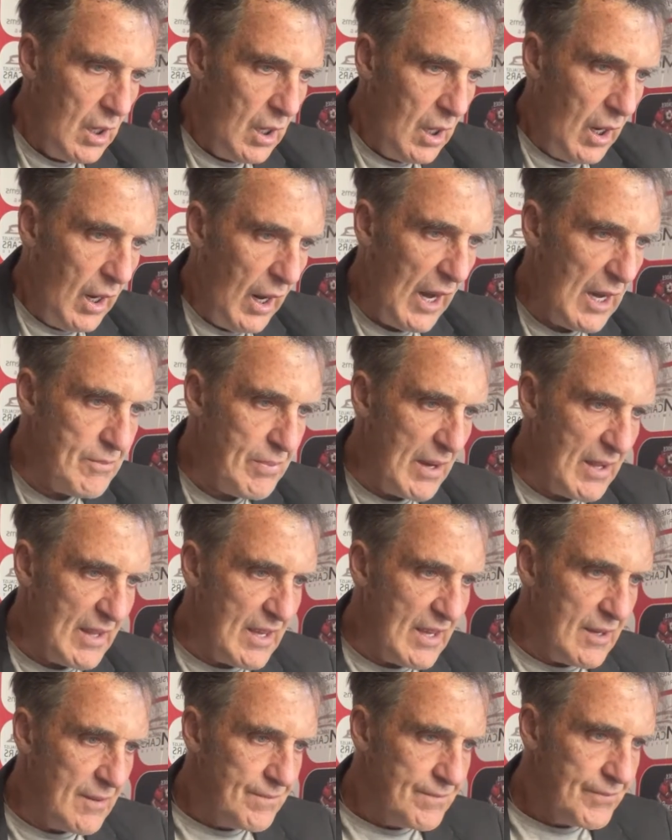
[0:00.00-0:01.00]
Hi
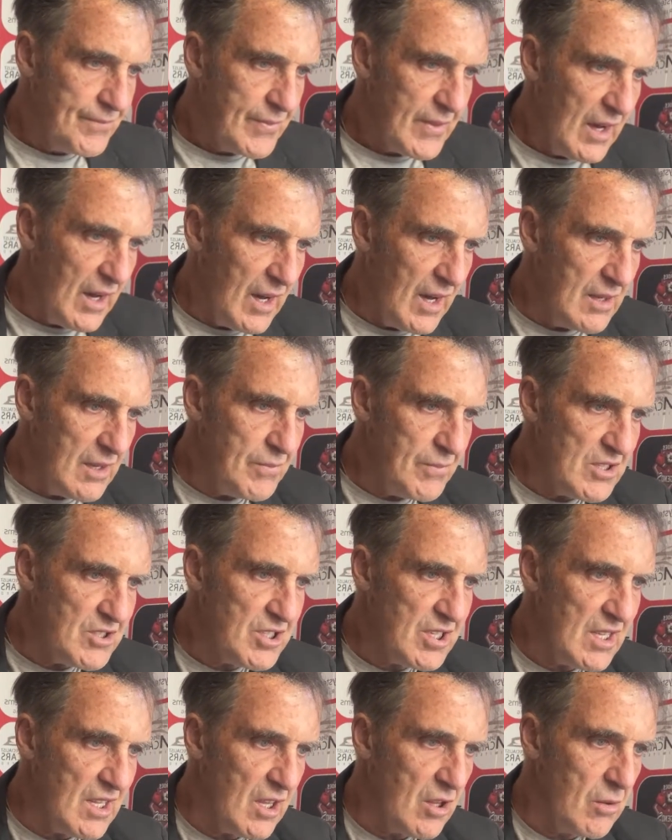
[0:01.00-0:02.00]
Bernie, I've been
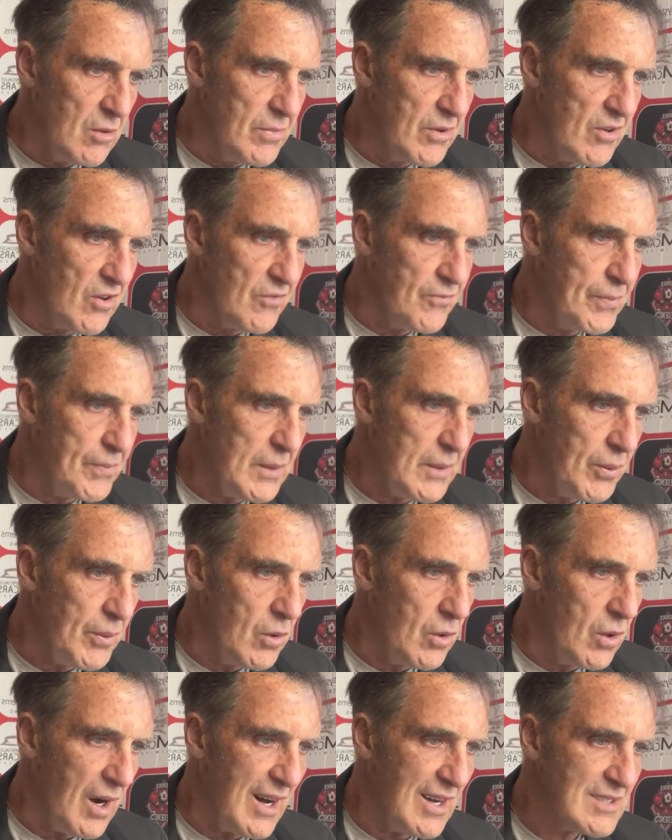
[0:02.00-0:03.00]
seeing a number of
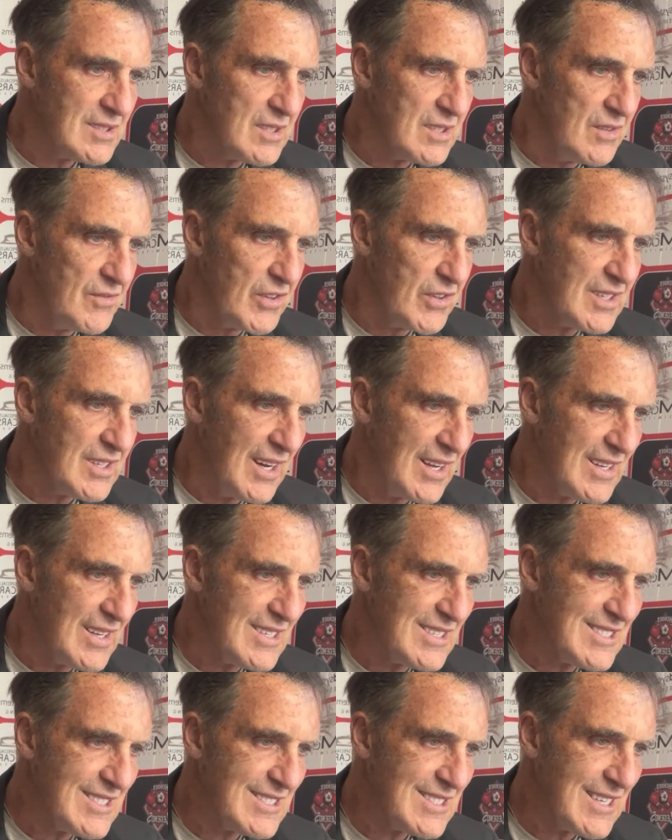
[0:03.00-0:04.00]
people asking for
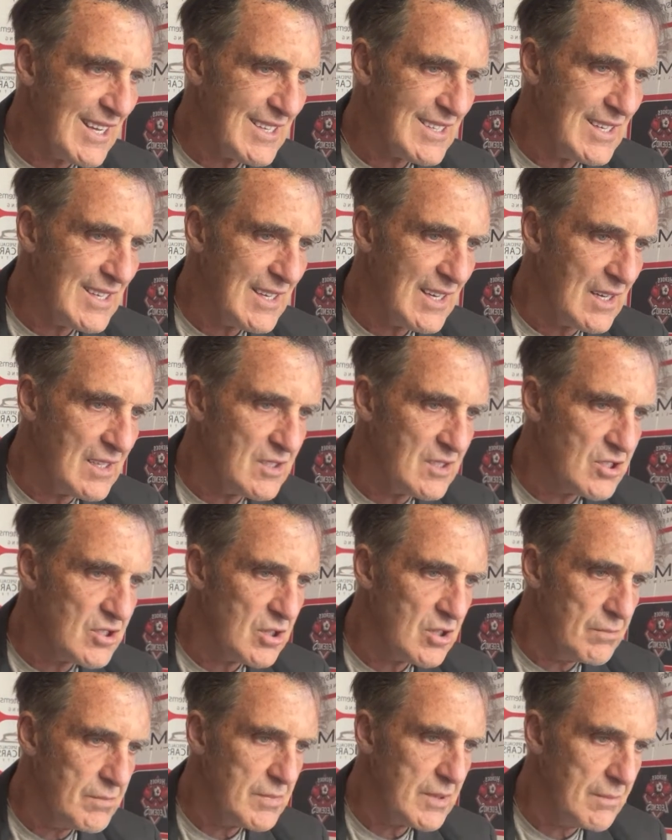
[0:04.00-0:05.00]
Carrick's sacking and
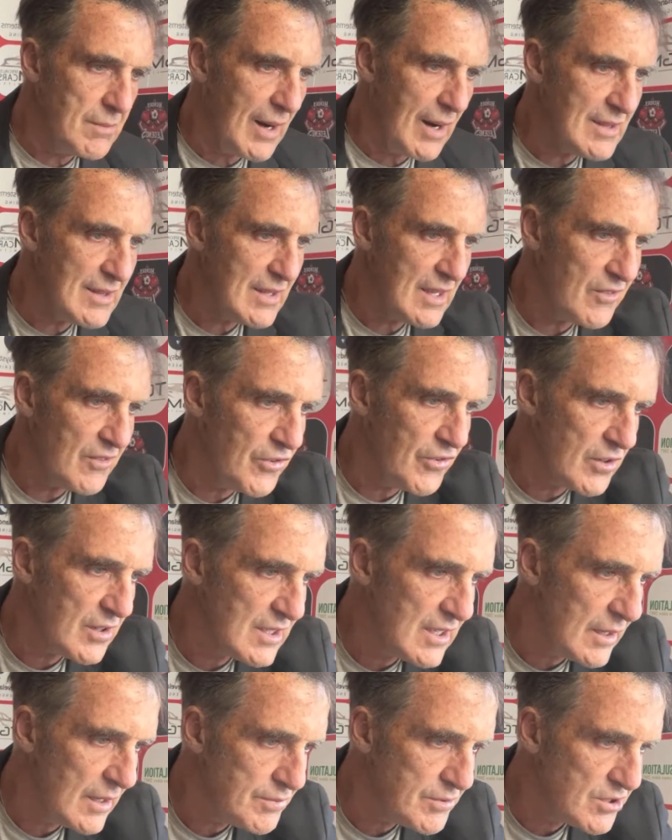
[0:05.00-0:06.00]
some demanding for
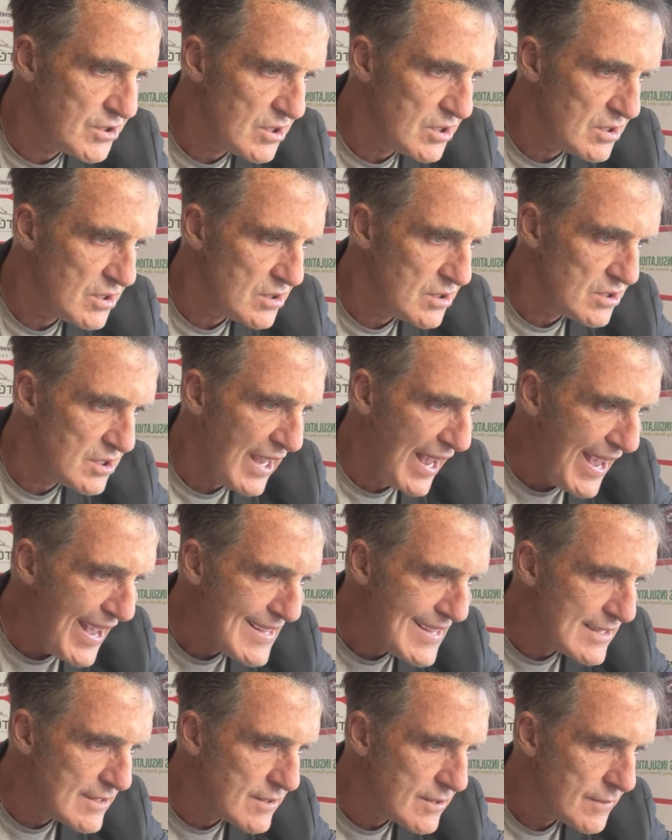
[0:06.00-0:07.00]
Gibson's
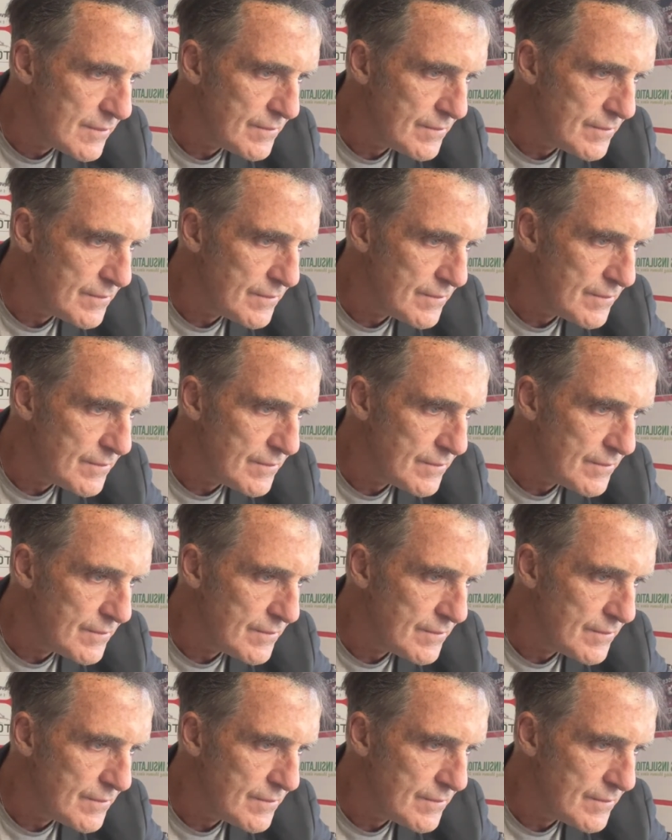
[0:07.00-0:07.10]
head.